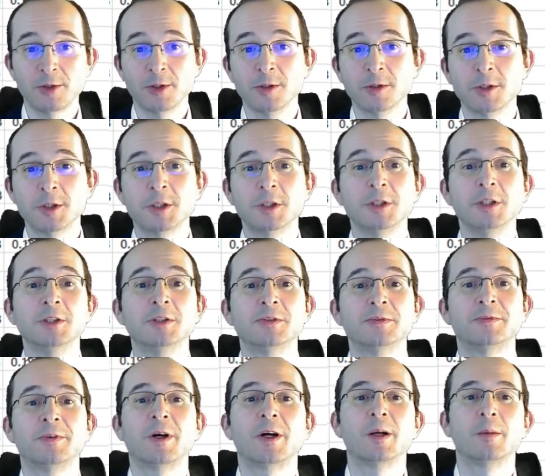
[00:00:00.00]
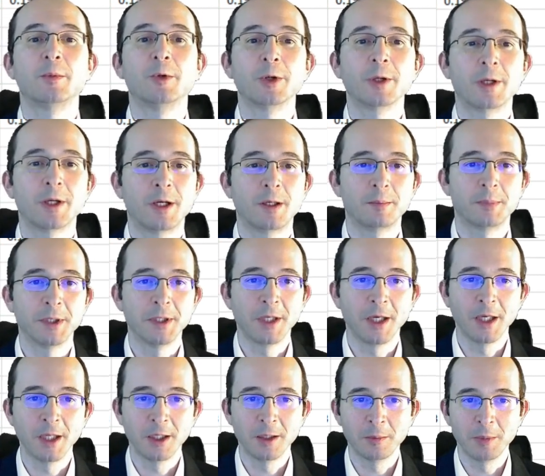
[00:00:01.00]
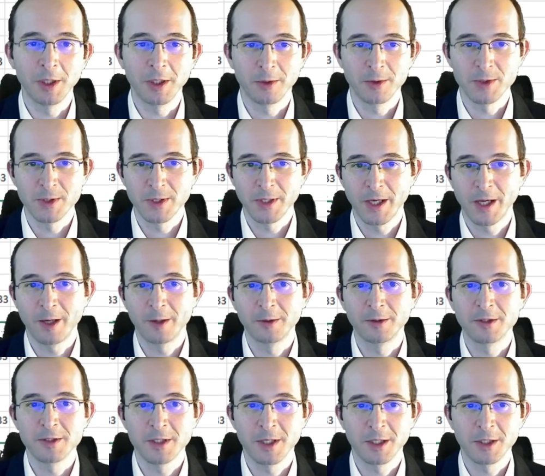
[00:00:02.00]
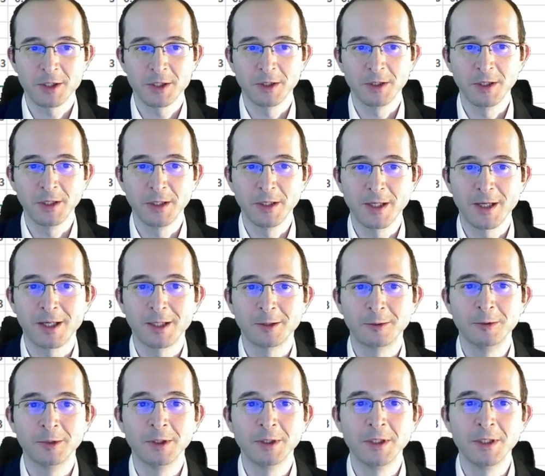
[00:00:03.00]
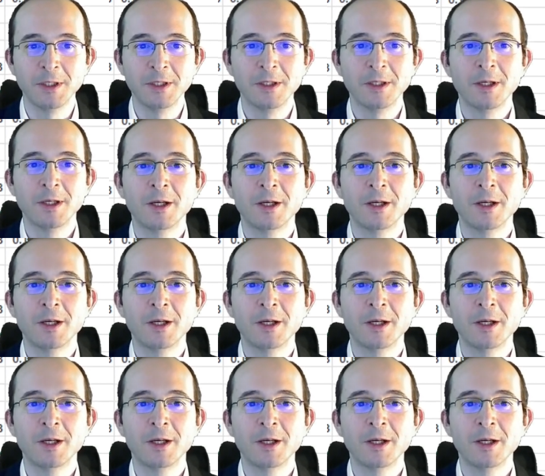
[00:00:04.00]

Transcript: your trees far more complicated because now there's actually not really